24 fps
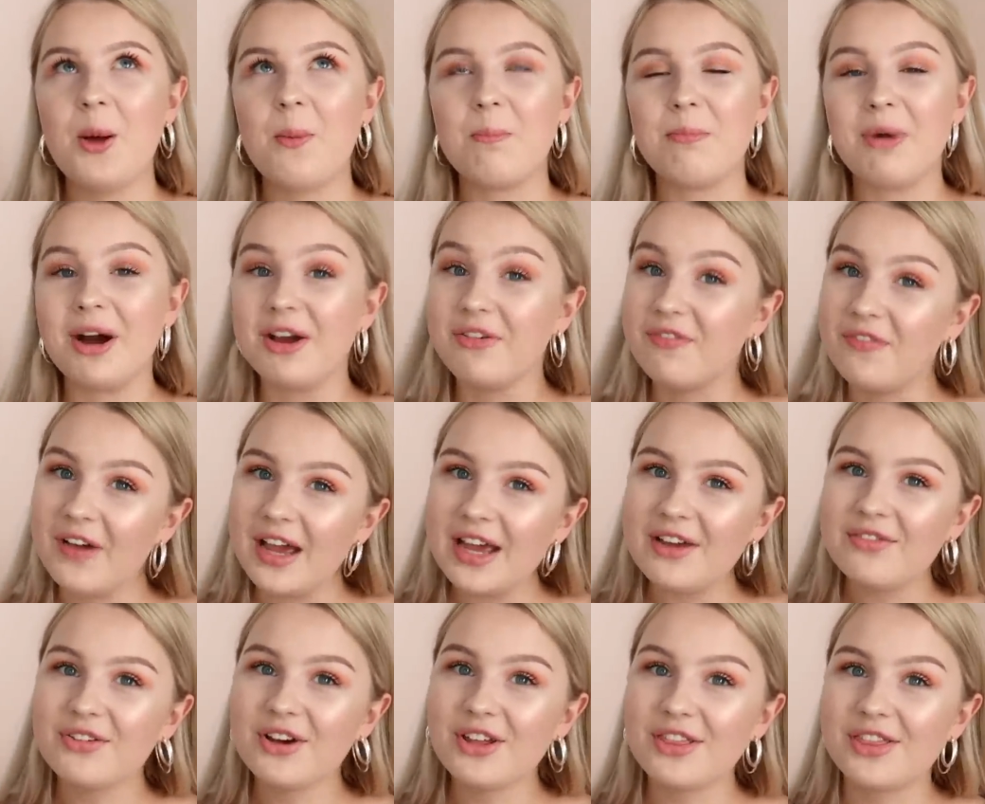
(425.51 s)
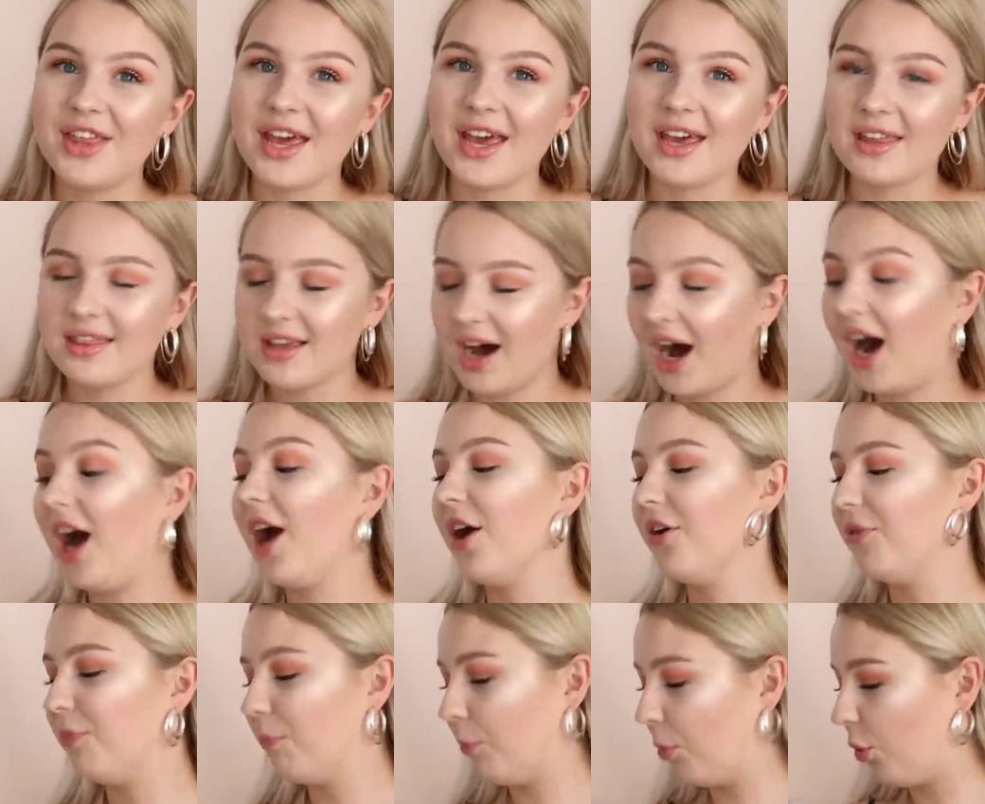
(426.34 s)
my favorite thing that I
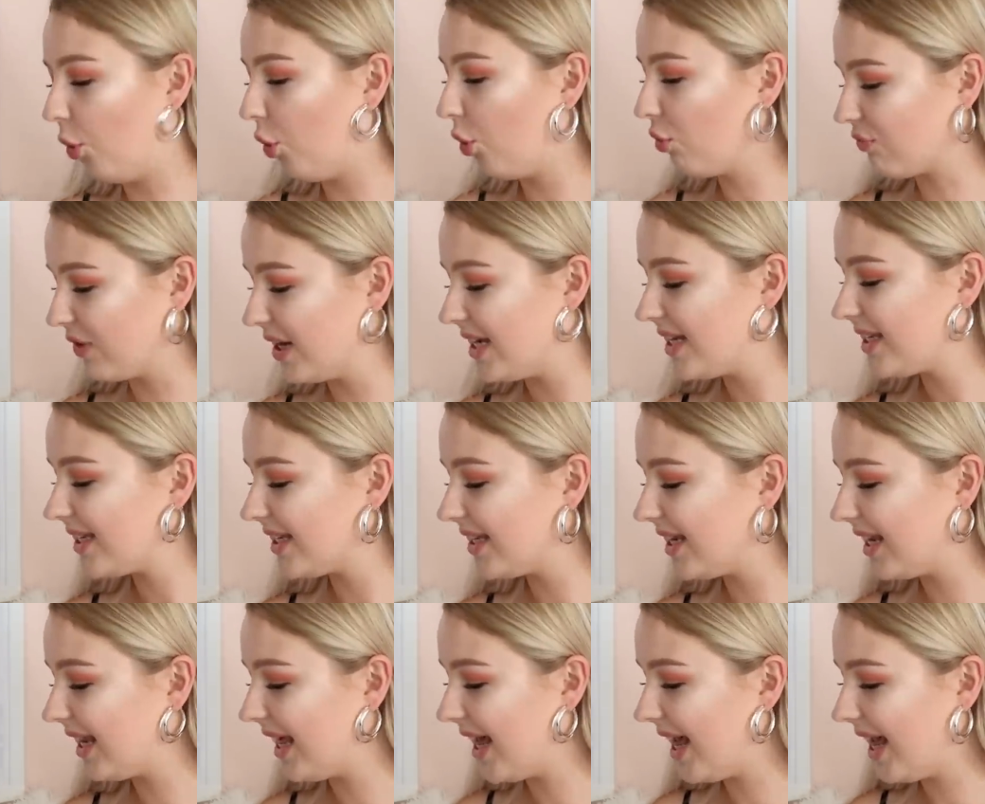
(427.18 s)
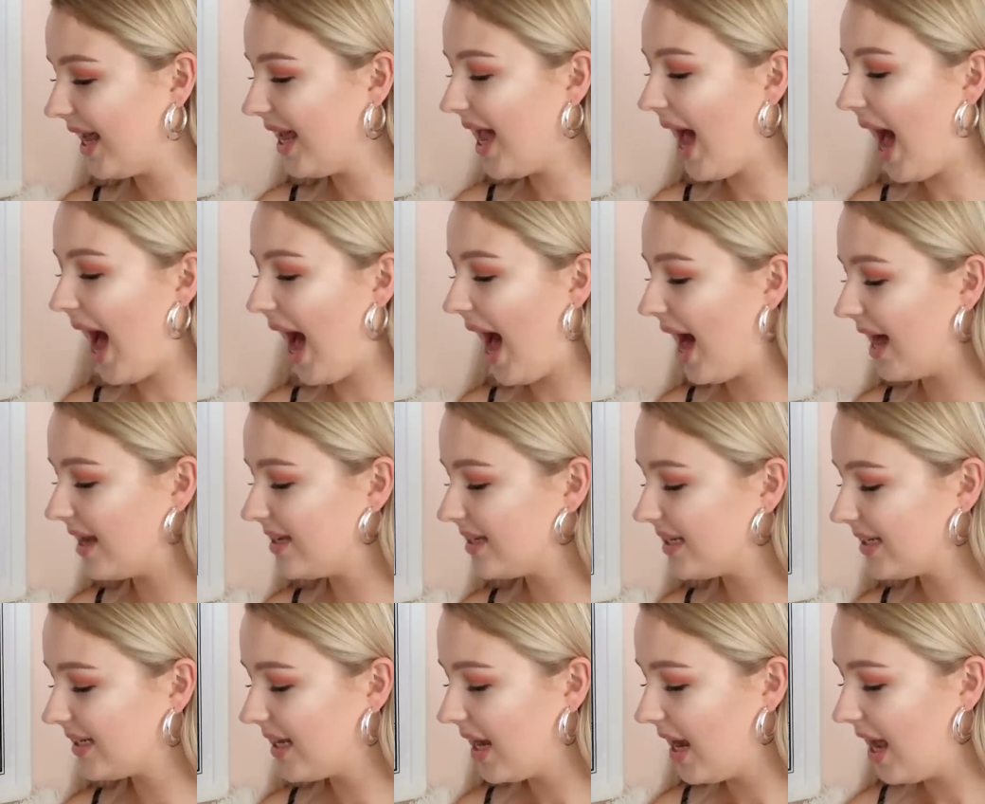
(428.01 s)
have bought recently,
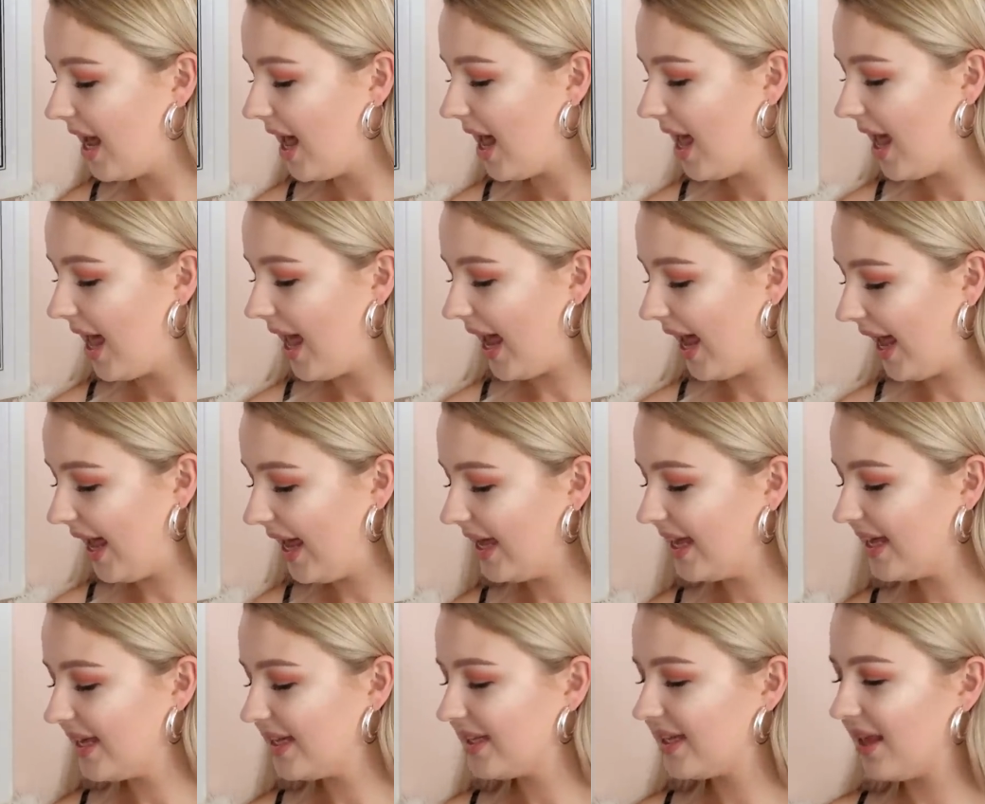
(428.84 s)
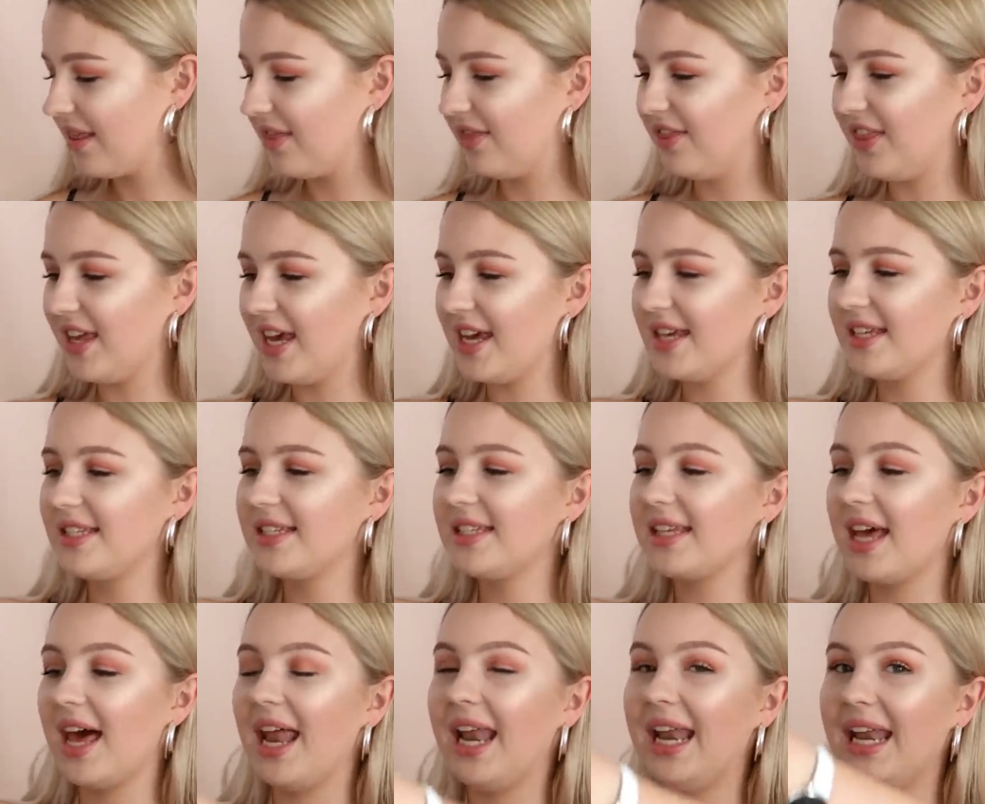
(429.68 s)
and it is
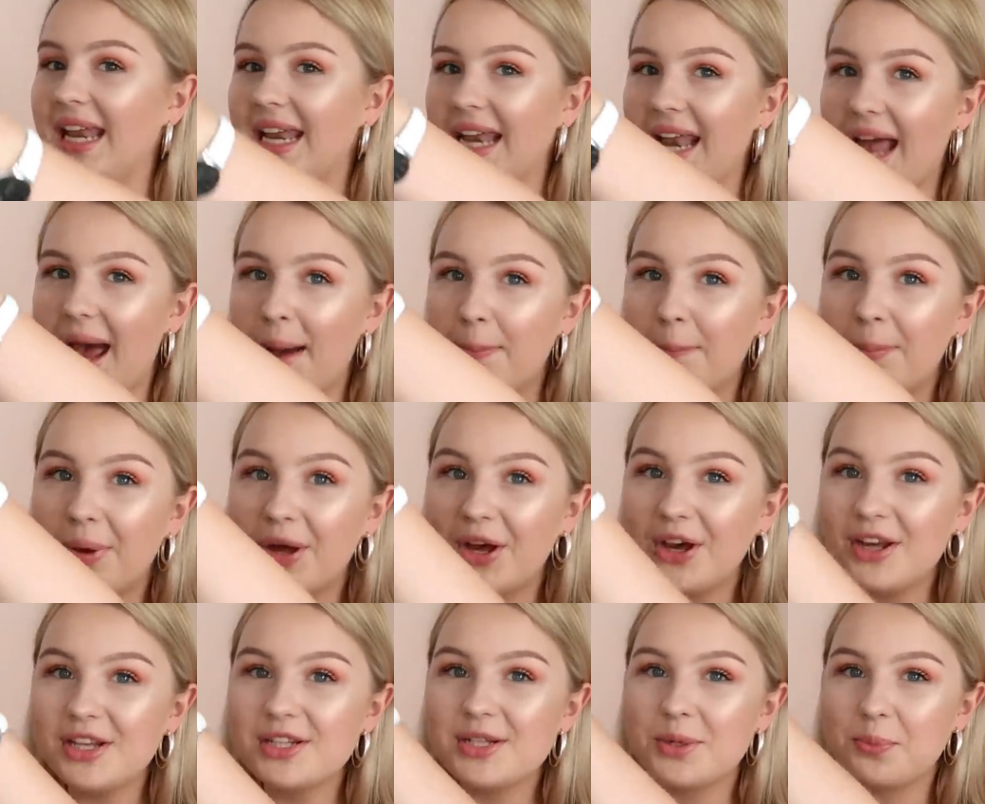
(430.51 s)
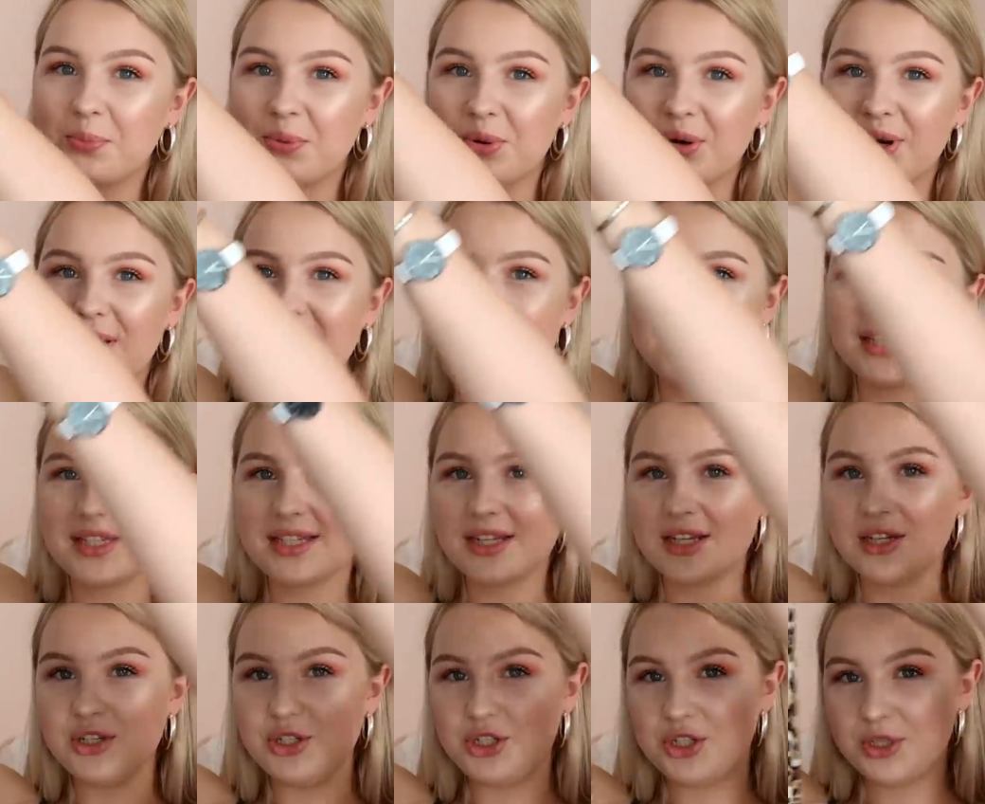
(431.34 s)
this leopard print
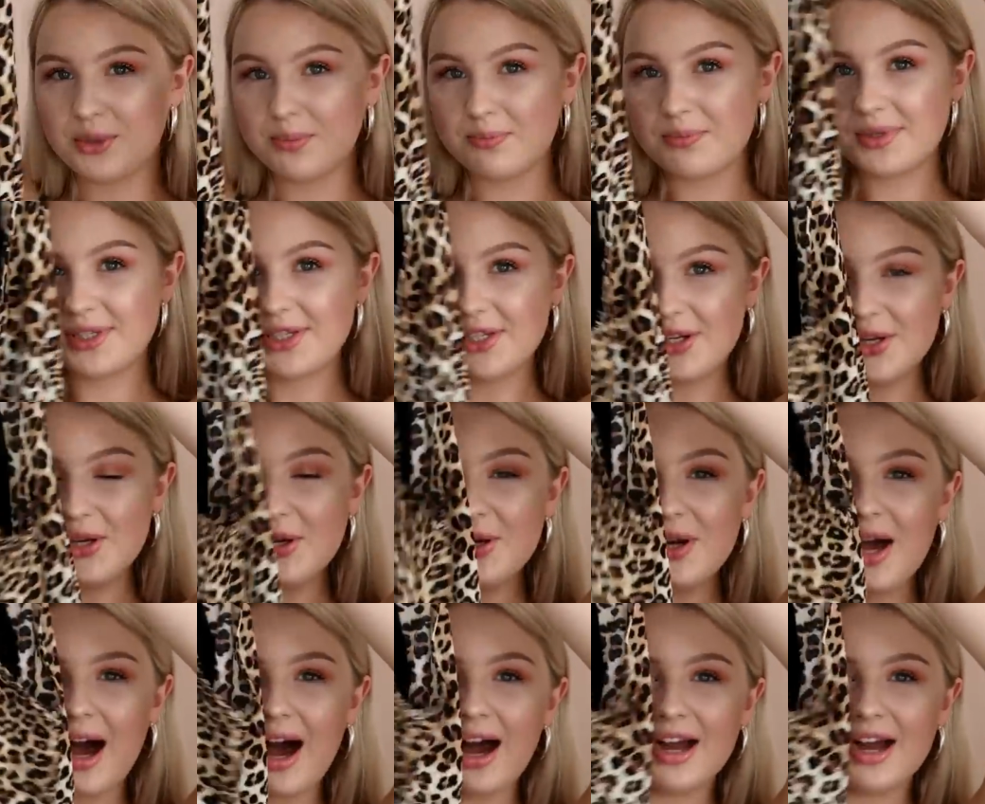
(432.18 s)
jumpsuit.